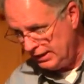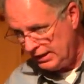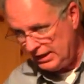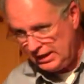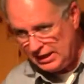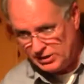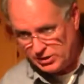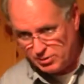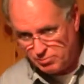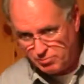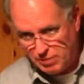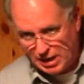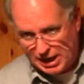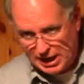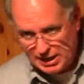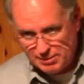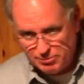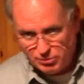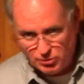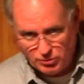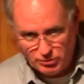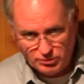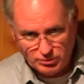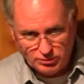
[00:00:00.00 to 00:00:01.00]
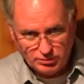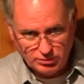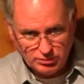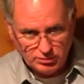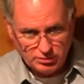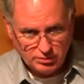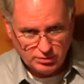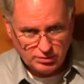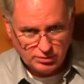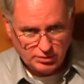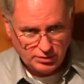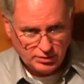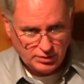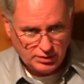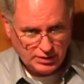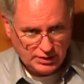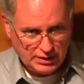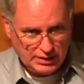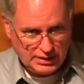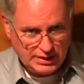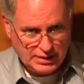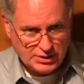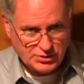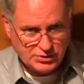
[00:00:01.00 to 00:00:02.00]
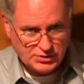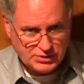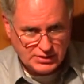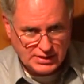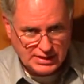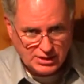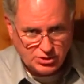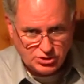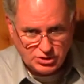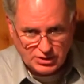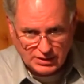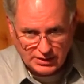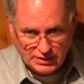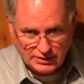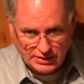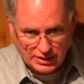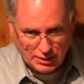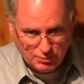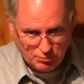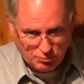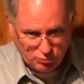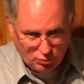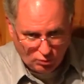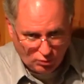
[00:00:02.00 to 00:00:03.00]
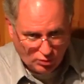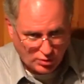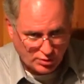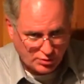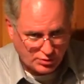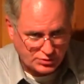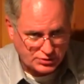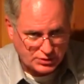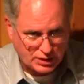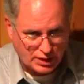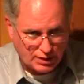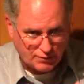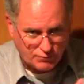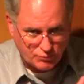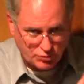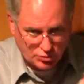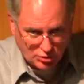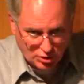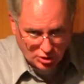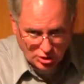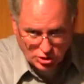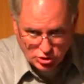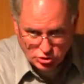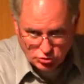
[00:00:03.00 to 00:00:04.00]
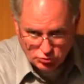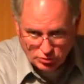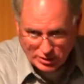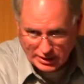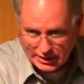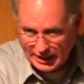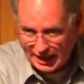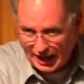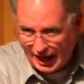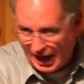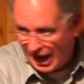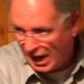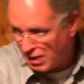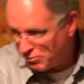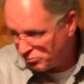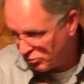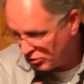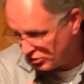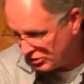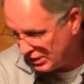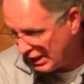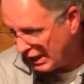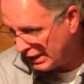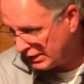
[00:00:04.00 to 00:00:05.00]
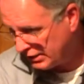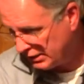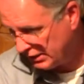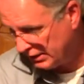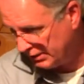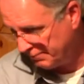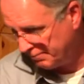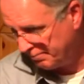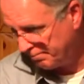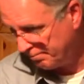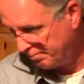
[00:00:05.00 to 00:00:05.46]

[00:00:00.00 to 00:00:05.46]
in the Bible is teaching the importance of nurturing and protecting.